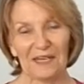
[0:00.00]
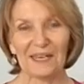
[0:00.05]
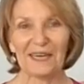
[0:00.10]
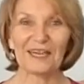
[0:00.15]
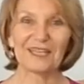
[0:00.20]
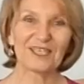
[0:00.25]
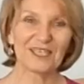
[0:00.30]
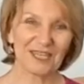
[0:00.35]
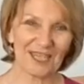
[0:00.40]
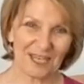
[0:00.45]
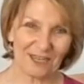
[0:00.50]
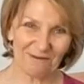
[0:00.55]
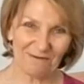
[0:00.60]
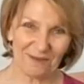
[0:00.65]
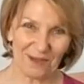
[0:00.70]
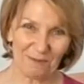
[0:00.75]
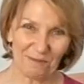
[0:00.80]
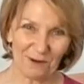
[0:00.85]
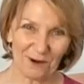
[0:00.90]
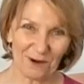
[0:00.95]

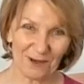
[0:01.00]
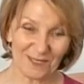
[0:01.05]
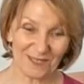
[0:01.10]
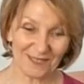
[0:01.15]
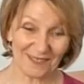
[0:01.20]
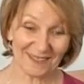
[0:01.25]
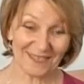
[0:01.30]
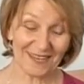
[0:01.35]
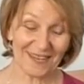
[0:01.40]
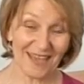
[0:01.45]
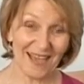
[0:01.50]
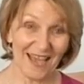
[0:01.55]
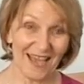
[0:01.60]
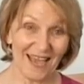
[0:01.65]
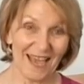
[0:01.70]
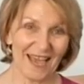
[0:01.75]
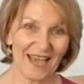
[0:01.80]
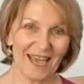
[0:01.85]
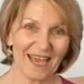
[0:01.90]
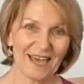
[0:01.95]
achievement personally,
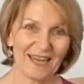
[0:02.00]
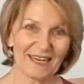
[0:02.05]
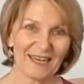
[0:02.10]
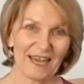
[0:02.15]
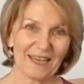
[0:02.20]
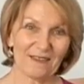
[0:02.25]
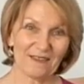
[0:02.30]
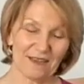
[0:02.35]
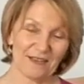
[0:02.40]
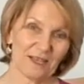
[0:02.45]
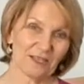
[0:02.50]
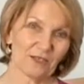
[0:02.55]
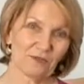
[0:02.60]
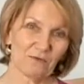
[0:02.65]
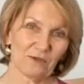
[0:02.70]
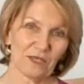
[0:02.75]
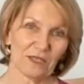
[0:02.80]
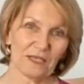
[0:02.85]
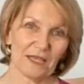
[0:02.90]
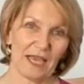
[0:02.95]
and I think it's
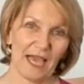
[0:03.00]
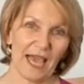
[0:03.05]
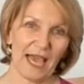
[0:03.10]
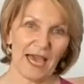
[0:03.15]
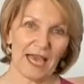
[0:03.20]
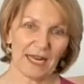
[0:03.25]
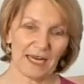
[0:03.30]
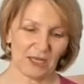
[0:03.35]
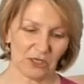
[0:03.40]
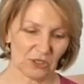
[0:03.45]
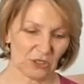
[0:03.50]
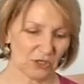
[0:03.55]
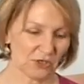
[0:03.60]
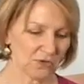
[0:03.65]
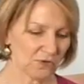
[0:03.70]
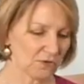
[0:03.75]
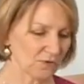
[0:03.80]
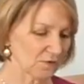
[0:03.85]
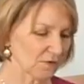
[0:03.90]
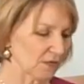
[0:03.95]
really adding
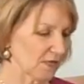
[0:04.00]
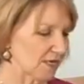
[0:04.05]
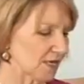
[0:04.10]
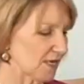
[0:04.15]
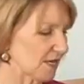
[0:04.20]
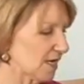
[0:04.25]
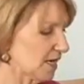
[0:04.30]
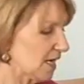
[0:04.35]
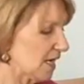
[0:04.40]
to the